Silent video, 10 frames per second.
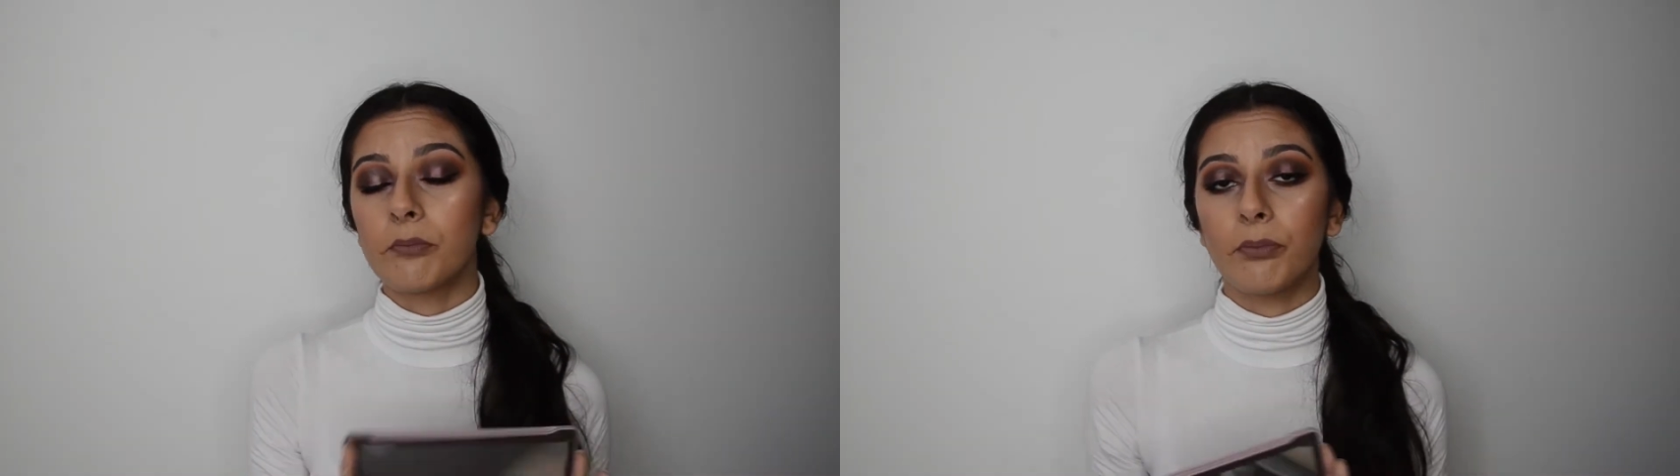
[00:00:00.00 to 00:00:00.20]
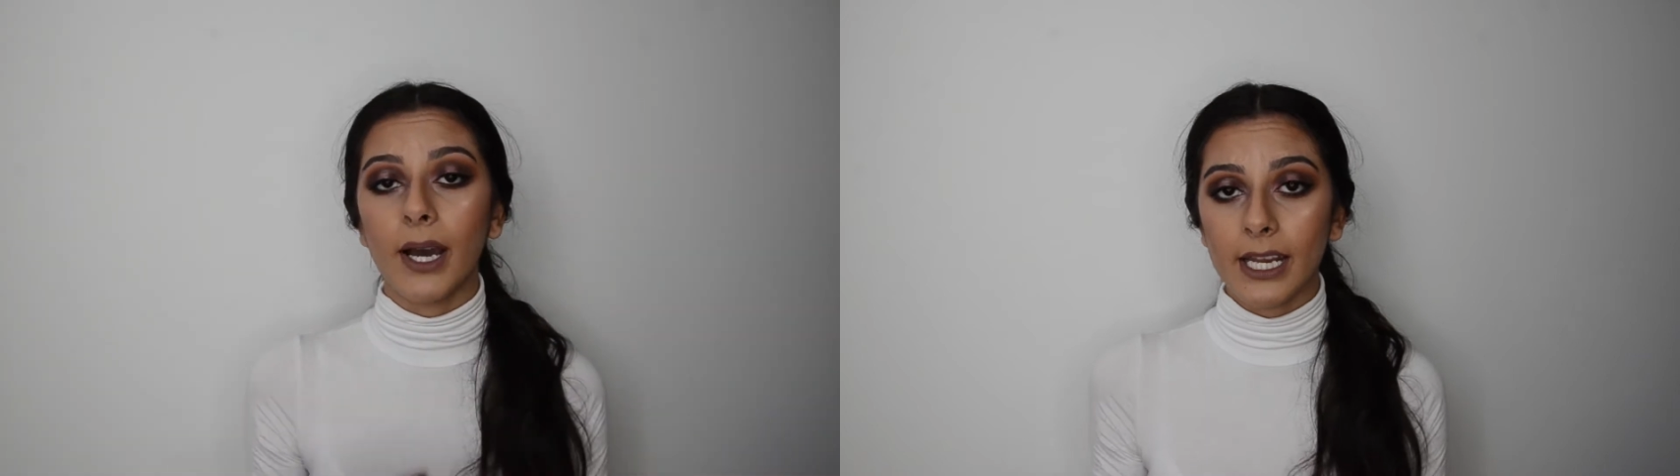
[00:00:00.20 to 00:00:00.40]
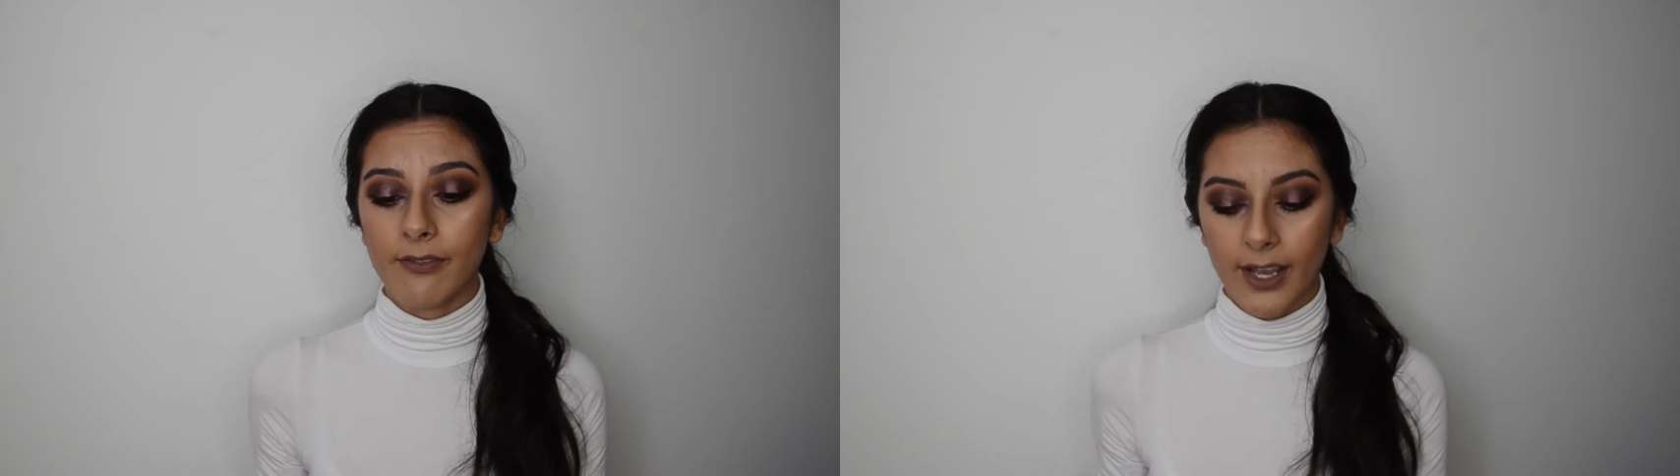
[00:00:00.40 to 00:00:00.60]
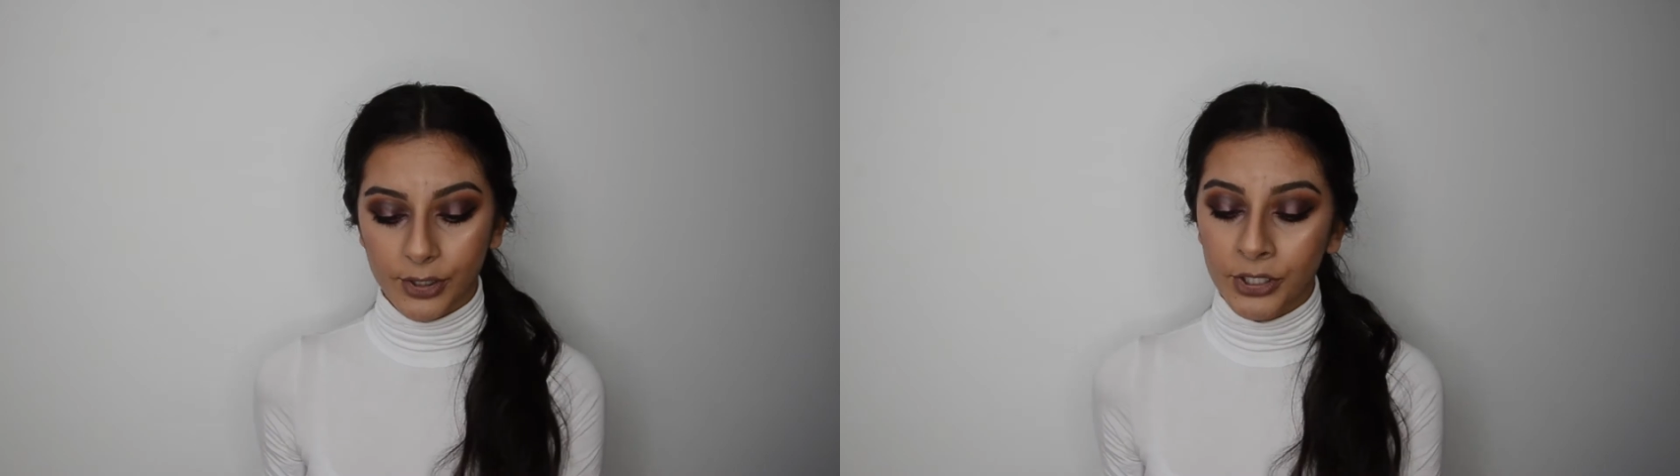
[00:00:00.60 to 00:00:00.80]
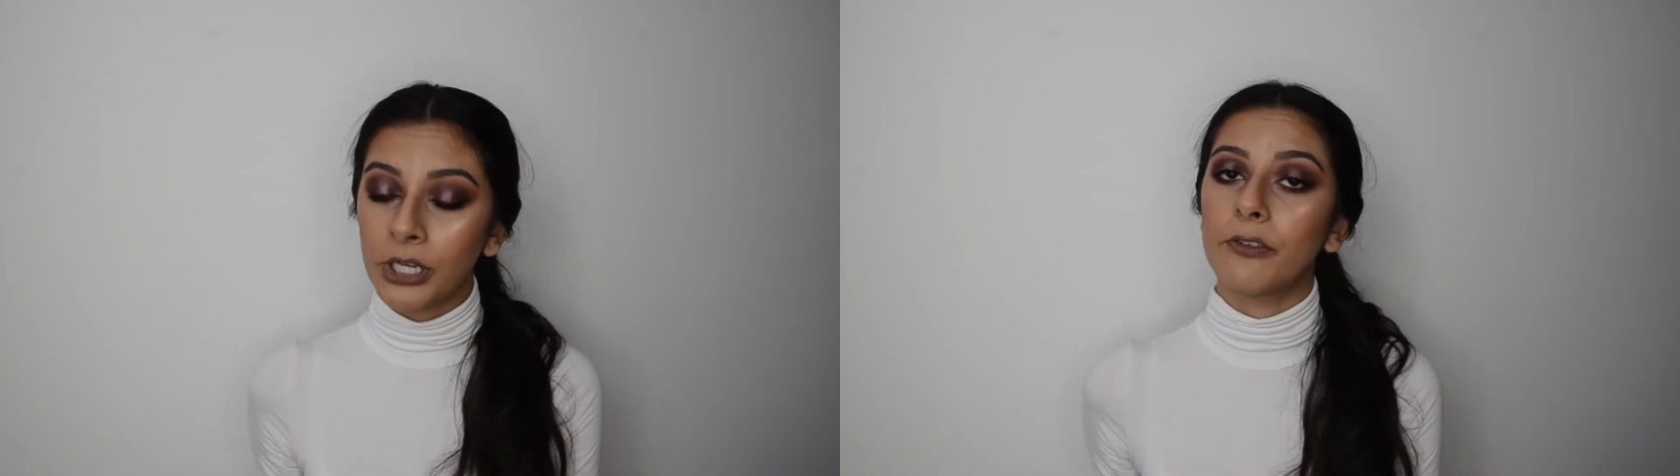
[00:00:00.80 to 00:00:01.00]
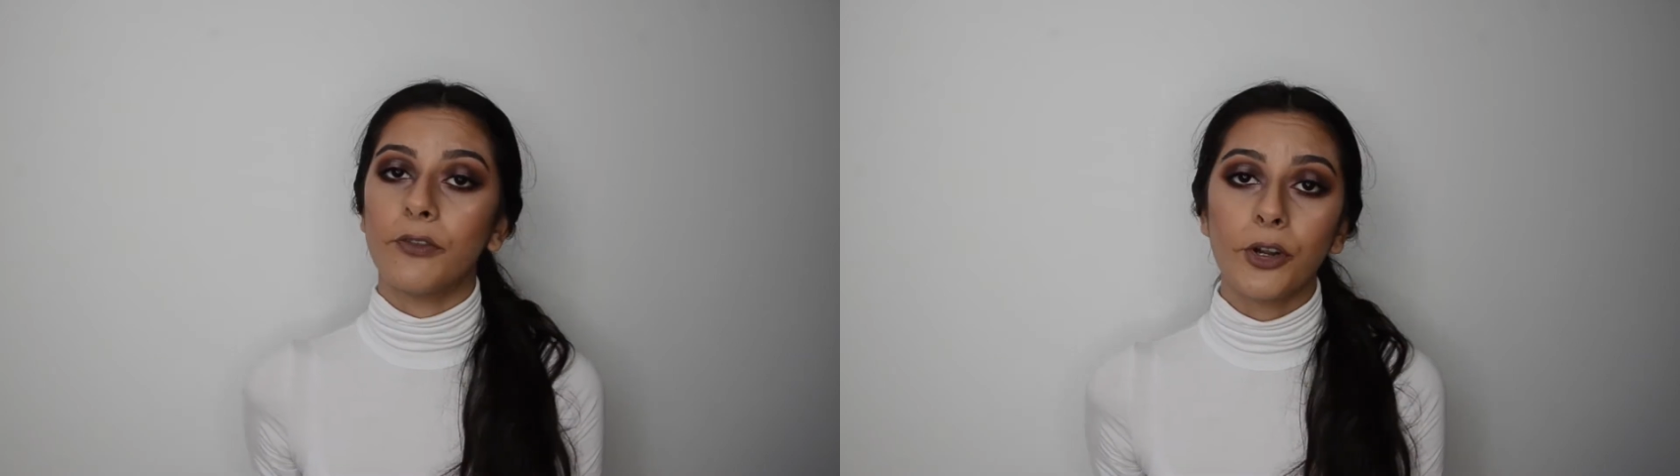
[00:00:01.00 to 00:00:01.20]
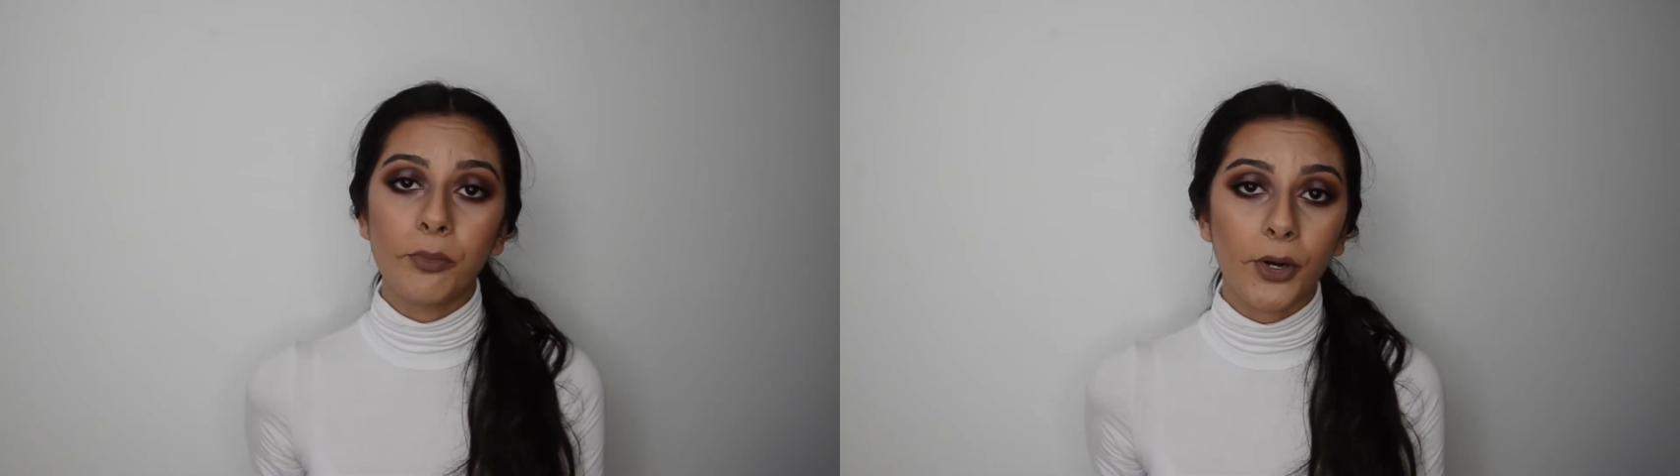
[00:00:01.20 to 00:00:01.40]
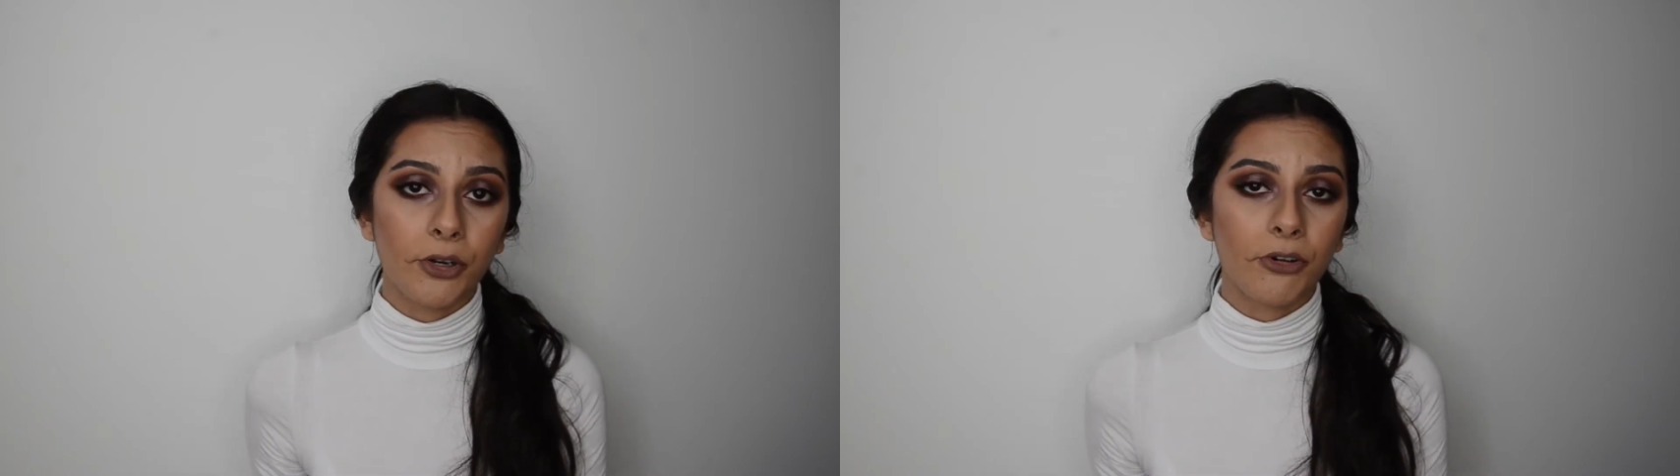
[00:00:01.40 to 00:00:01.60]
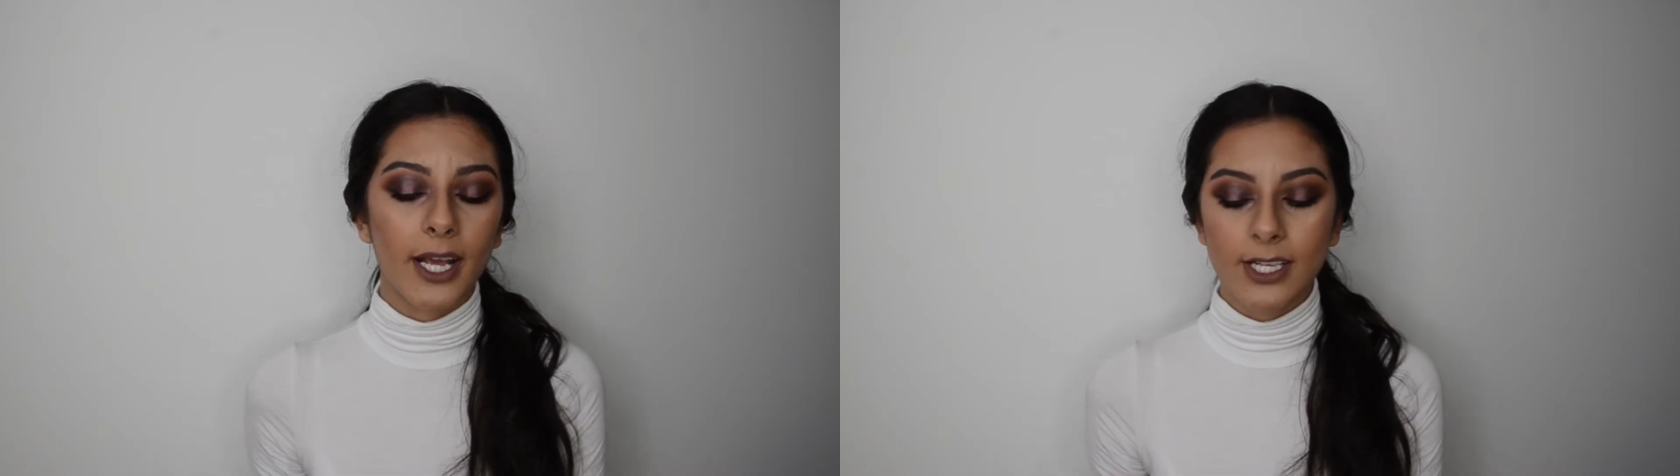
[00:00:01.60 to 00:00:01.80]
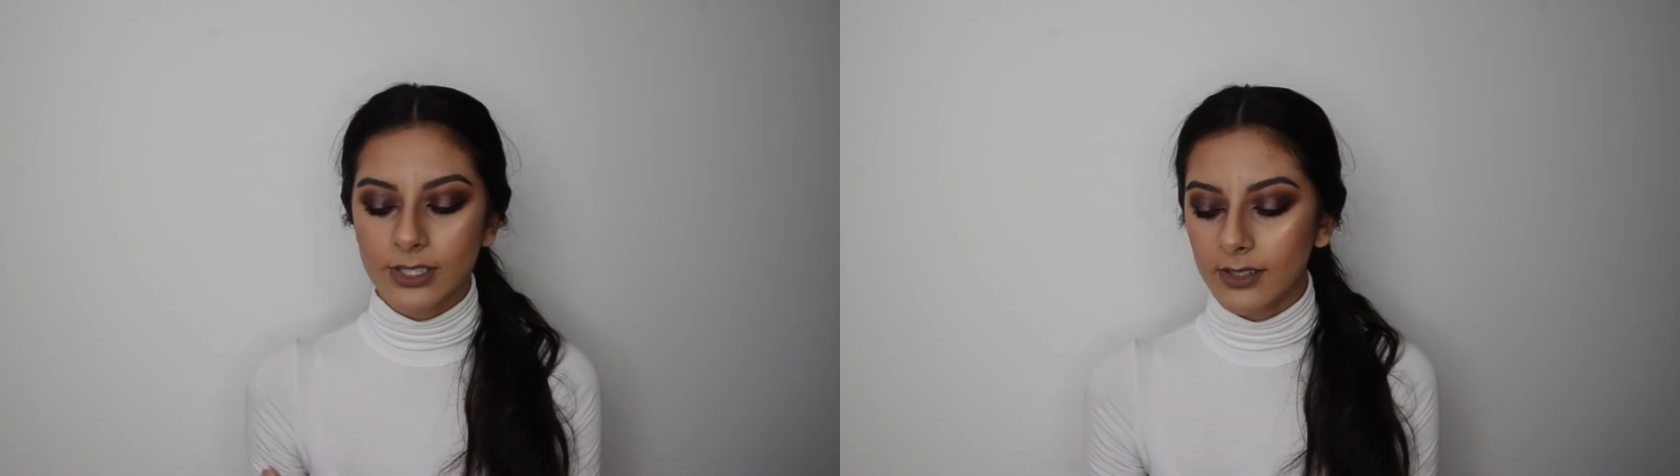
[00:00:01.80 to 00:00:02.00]
But if I couldn't afford modern
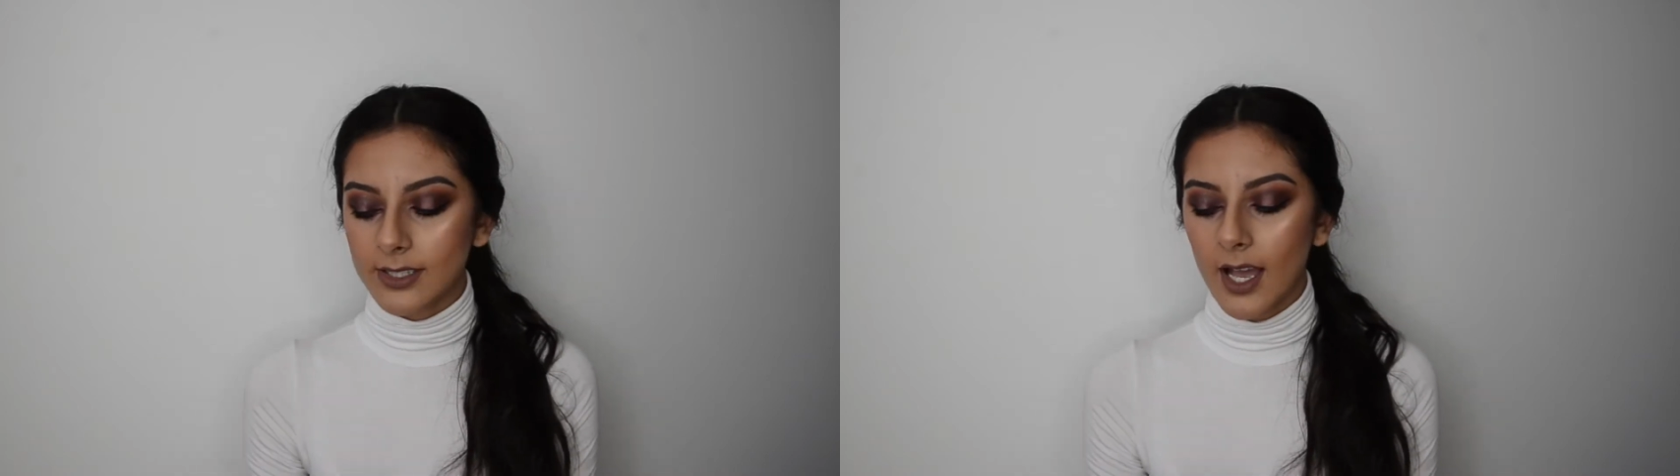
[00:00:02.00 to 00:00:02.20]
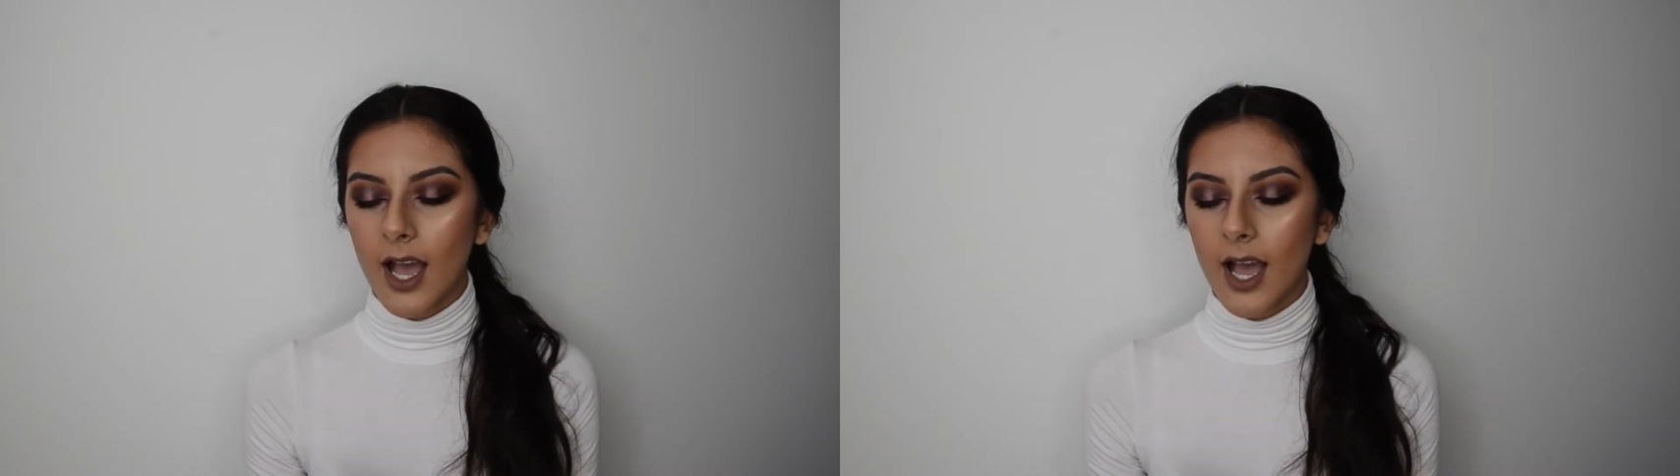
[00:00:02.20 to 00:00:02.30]
renaissance,